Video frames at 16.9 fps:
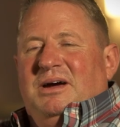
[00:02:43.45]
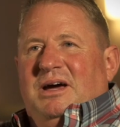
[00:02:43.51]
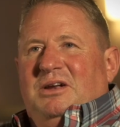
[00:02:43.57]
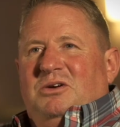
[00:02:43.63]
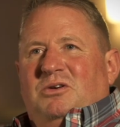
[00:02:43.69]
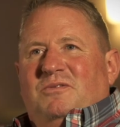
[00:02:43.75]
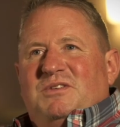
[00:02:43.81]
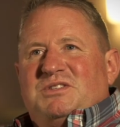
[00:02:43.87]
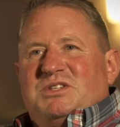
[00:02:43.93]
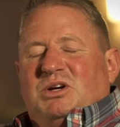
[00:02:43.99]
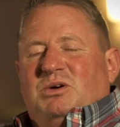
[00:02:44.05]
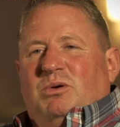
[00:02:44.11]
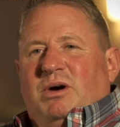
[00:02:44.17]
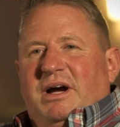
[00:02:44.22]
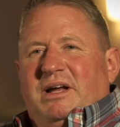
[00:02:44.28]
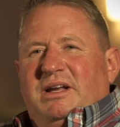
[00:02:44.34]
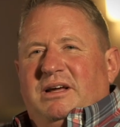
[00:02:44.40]
I don't know if it's a
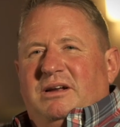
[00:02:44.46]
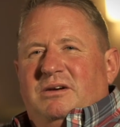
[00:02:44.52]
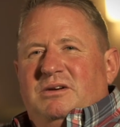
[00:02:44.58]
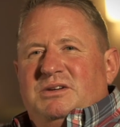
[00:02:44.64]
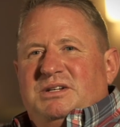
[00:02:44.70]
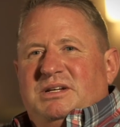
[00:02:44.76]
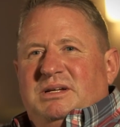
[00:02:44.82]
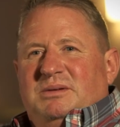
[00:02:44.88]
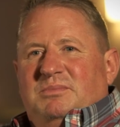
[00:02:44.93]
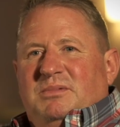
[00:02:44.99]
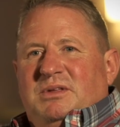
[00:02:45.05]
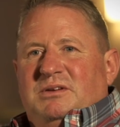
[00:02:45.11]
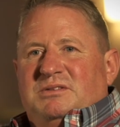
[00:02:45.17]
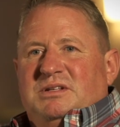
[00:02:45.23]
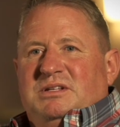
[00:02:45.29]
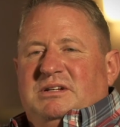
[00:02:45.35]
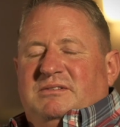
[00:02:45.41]
quiet energy, but
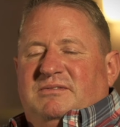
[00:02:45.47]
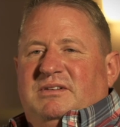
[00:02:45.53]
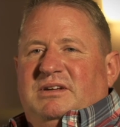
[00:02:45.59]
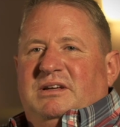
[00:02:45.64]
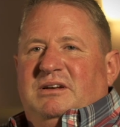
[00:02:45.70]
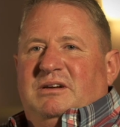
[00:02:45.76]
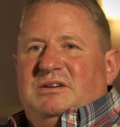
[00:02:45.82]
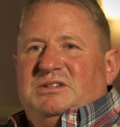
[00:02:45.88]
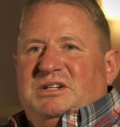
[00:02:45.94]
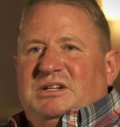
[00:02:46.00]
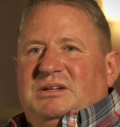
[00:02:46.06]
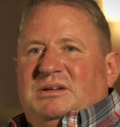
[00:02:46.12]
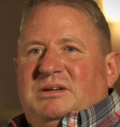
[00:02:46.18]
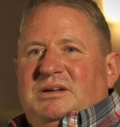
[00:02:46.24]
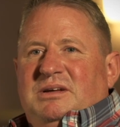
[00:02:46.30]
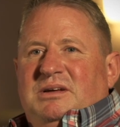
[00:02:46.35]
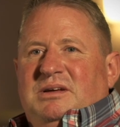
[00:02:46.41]
there's a different
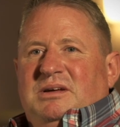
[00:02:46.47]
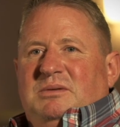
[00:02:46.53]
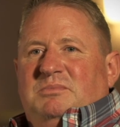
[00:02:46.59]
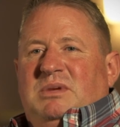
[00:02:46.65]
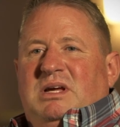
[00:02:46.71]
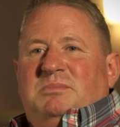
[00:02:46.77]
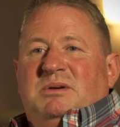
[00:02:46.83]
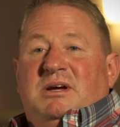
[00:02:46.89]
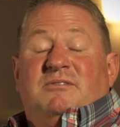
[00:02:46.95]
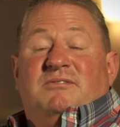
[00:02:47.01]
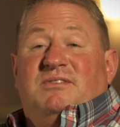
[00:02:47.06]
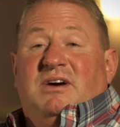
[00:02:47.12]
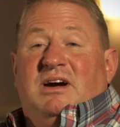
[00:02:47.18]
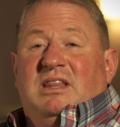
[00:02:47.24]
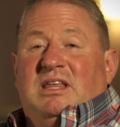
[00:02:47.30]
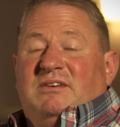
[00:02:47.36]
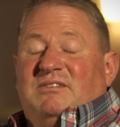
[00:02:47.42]
energy. Maybe I've
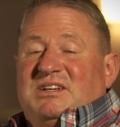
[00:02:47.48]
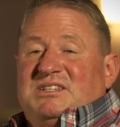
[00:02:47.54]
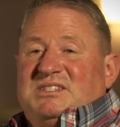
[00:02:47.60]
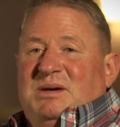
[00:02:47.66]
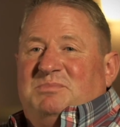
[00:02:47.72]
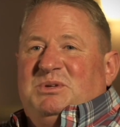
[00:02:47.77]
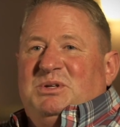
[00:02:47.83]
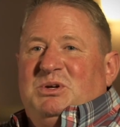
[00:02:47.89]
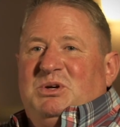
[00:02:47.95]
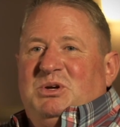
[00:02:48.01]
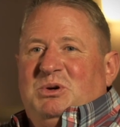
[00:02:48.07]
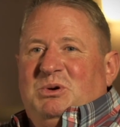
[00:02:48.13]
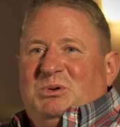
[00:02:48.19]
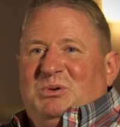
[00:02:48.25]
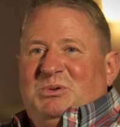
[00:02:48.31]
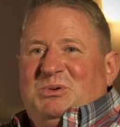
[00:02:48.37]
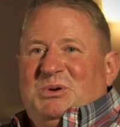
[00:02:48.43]
finally accepted
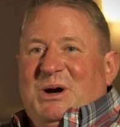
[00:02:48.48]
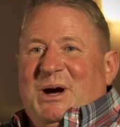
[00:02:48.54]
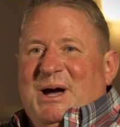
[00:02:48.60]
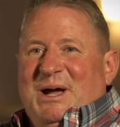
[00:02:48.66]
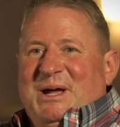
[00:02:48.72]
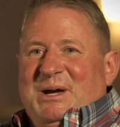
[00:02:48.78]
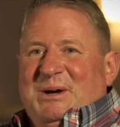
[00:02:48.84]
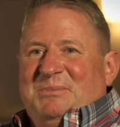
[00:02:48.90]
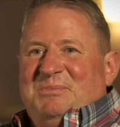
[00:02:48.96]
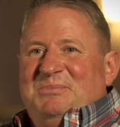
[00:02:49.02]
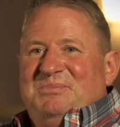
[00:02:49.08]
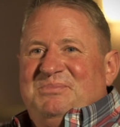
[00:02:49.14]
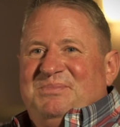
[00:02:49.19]
who I am.